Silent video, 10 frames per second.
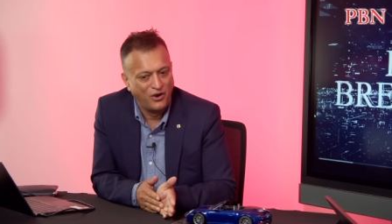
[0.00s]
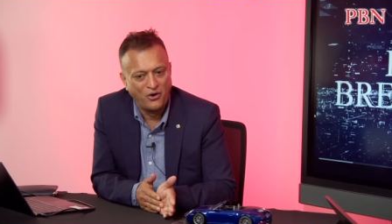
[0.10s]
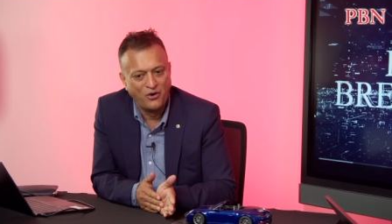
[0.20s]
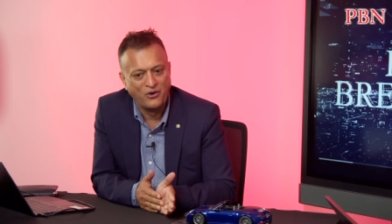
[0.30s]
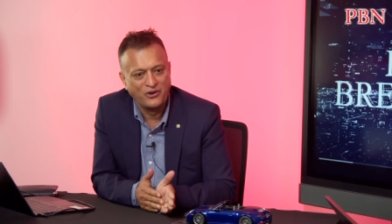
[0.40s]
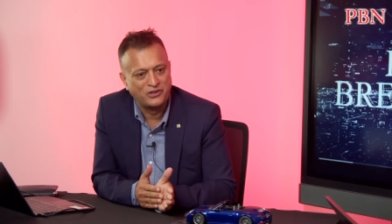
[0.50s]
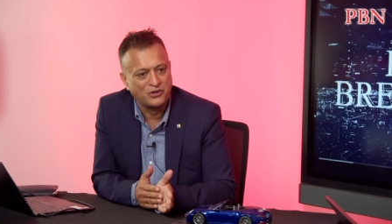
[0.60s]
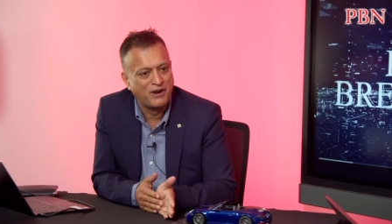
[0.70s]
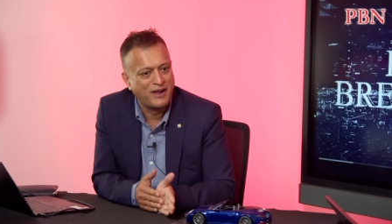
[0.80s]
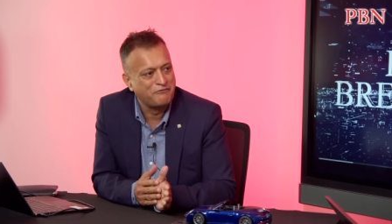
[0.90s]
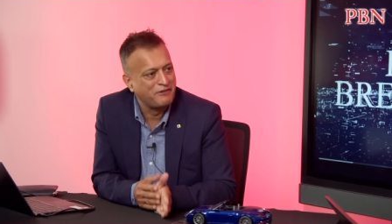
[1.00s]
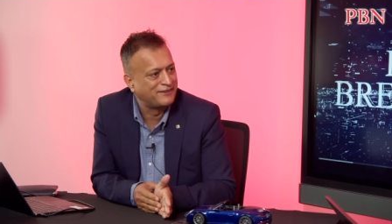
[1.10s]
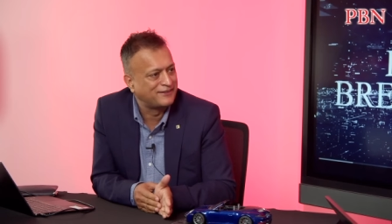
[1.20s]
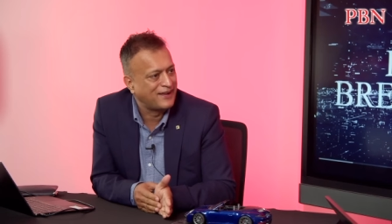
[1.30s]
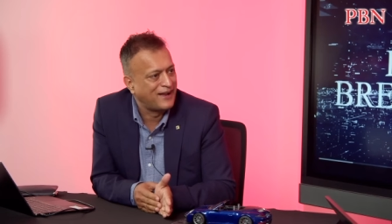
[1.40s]
or do I
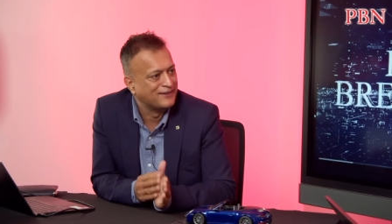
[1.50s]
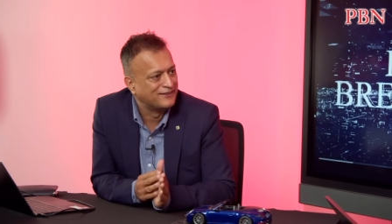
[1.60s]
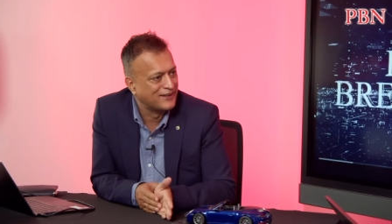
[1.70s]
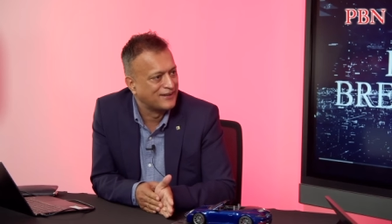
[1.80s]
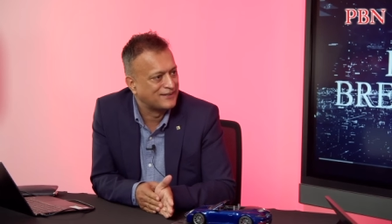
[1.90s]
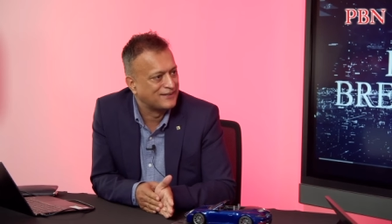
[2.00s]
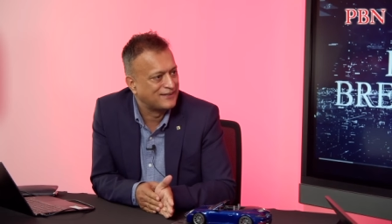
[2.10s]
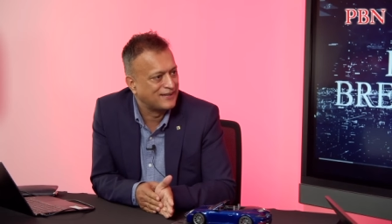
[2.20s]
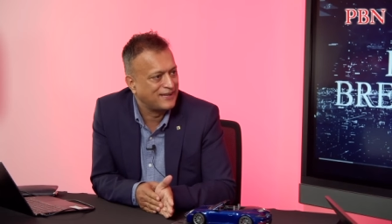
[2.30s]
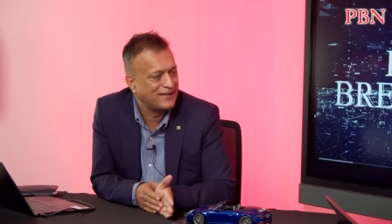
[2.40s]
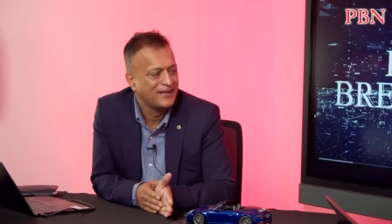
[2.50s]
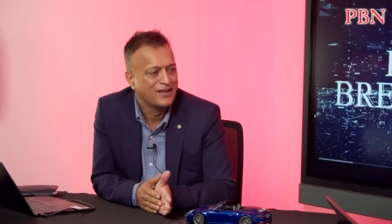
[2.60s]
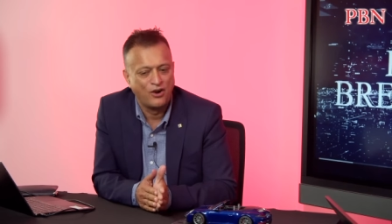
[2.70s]
risk uncertainty